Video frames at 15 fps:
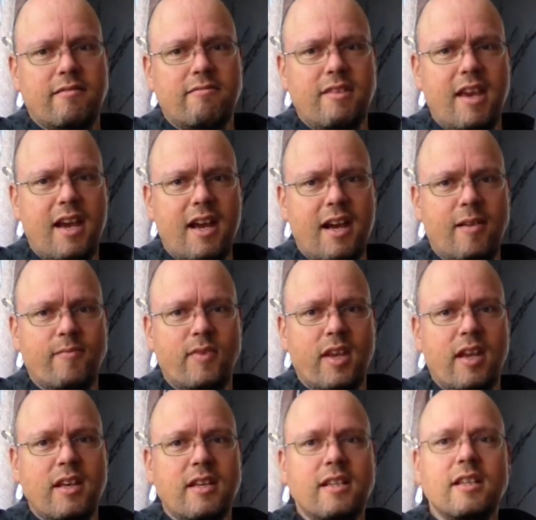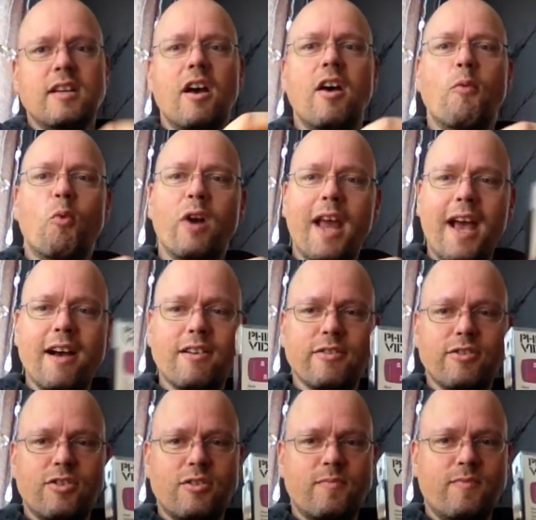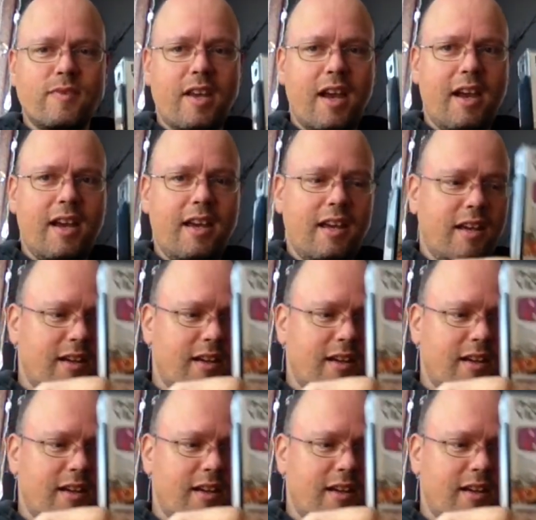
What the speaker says: Yeah, what else I